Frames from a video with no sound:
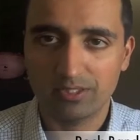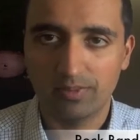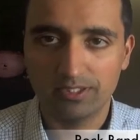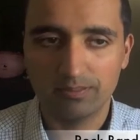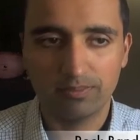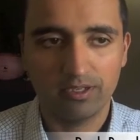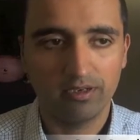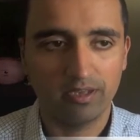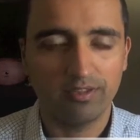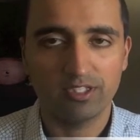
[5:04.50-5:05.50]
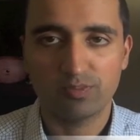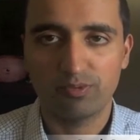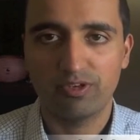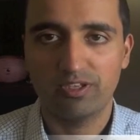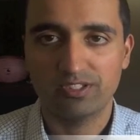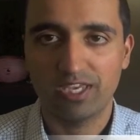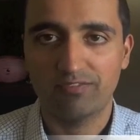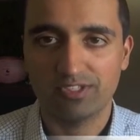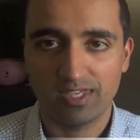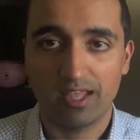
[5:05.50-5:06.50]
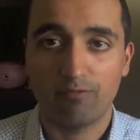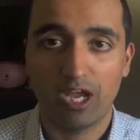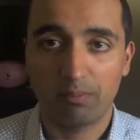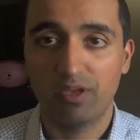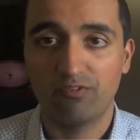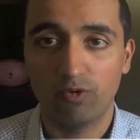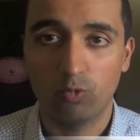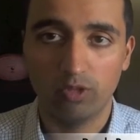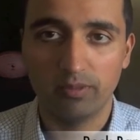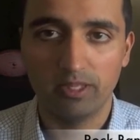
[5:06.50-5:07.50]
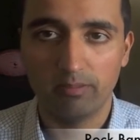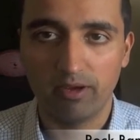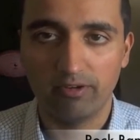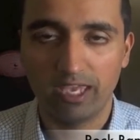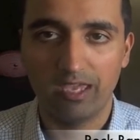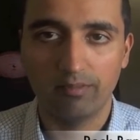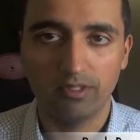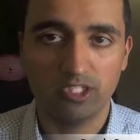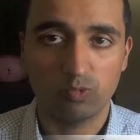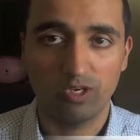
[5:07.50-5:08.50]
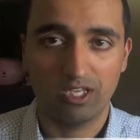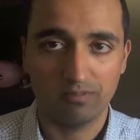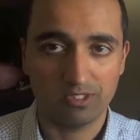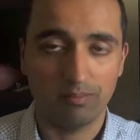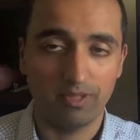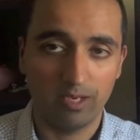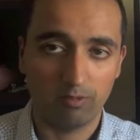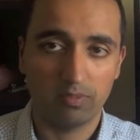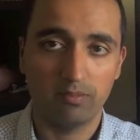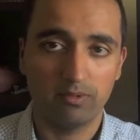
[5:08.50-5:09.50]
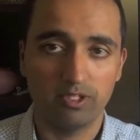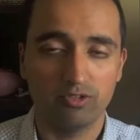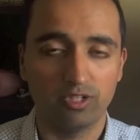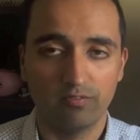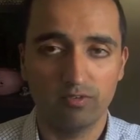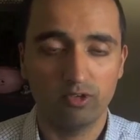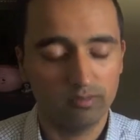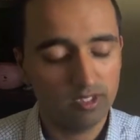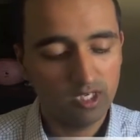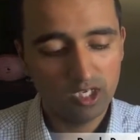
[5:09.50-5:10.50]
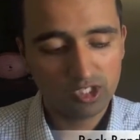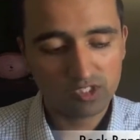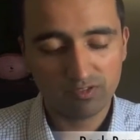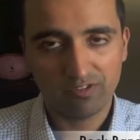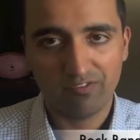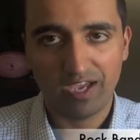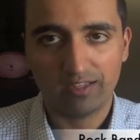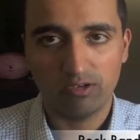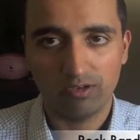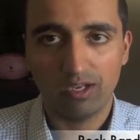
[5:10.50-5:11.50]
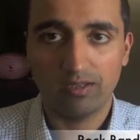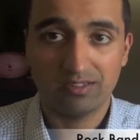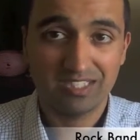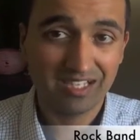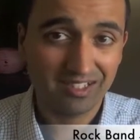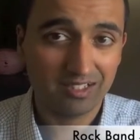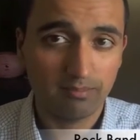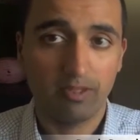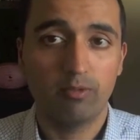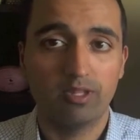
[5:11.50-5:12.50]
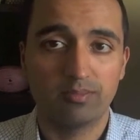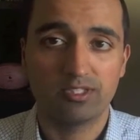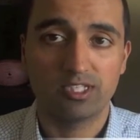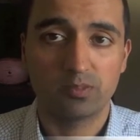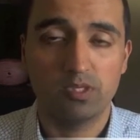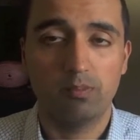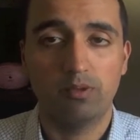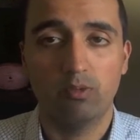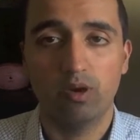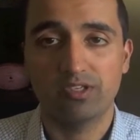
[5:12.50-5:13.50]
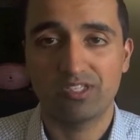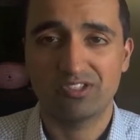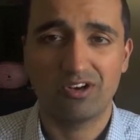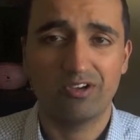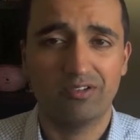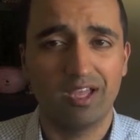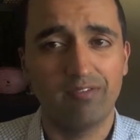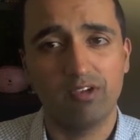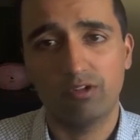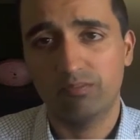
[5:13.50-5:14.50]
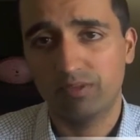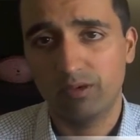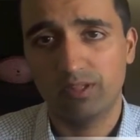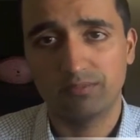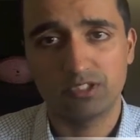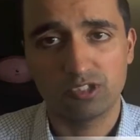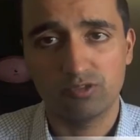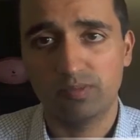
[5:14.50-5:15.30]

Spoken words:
to multiplayer, I think it's pretty safe to say that Rock Band 4 will be the better game, at least when it comes to playing with people in your living room, just for the fact that you can technically play with up to 6 people, whereas Guitar Hero Live, you can only play with up to 2